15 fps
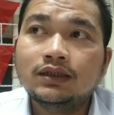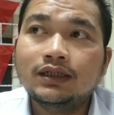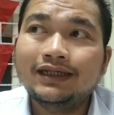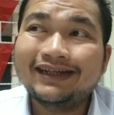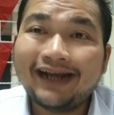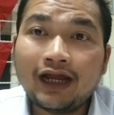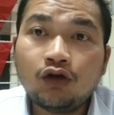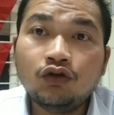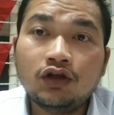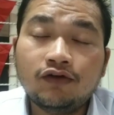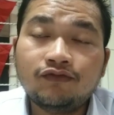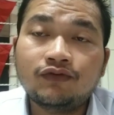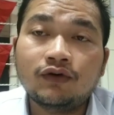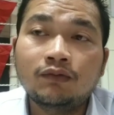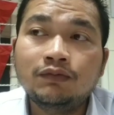irregular
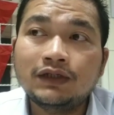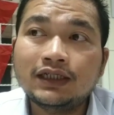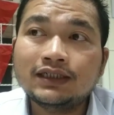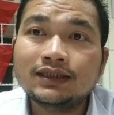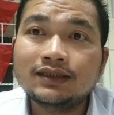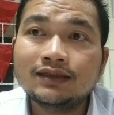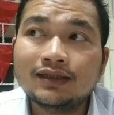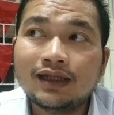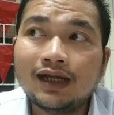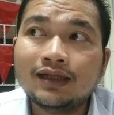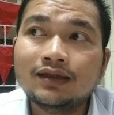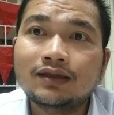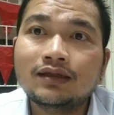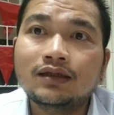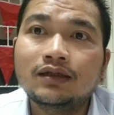verb is
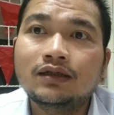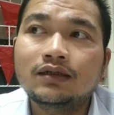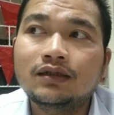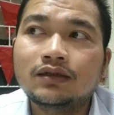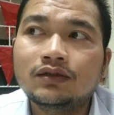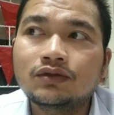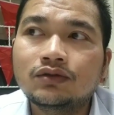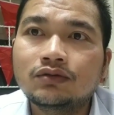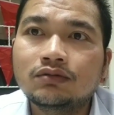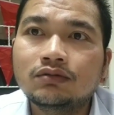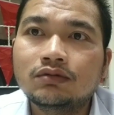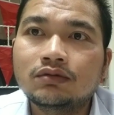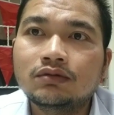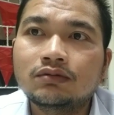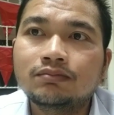not
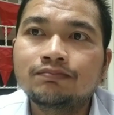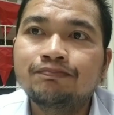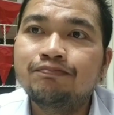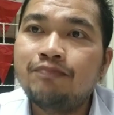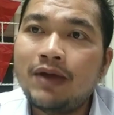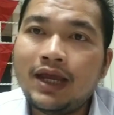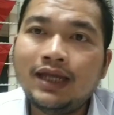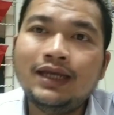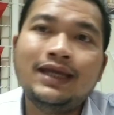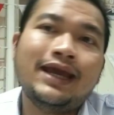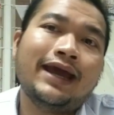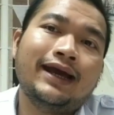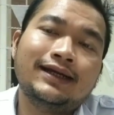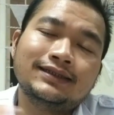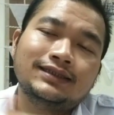many
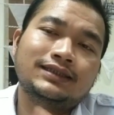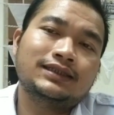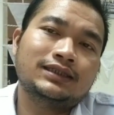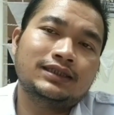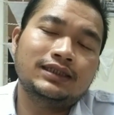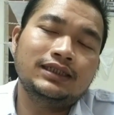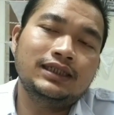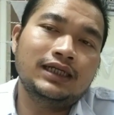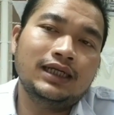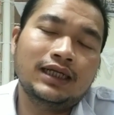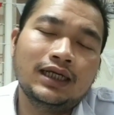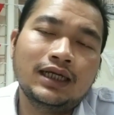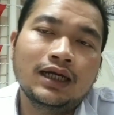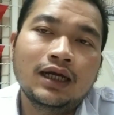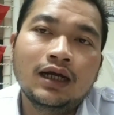as
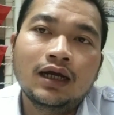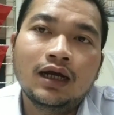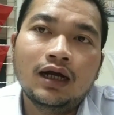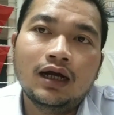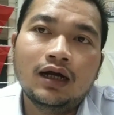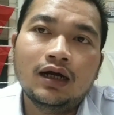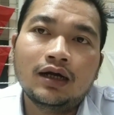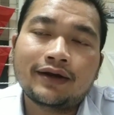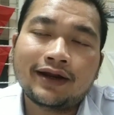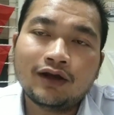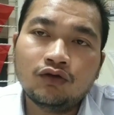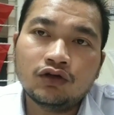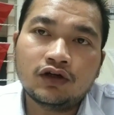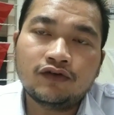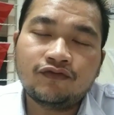the
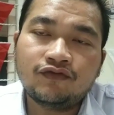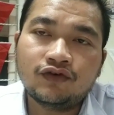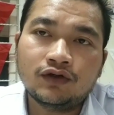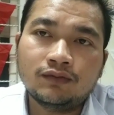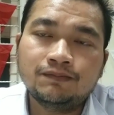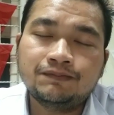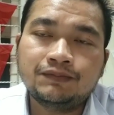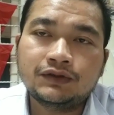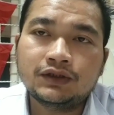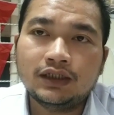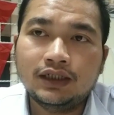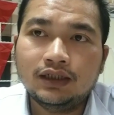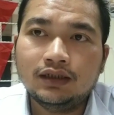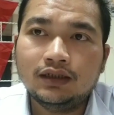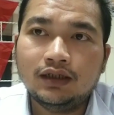regular verbs
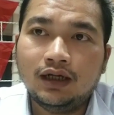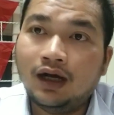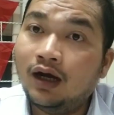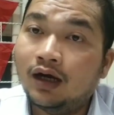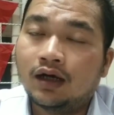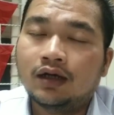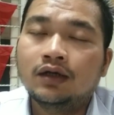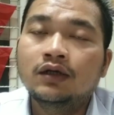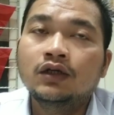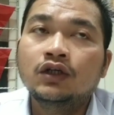are.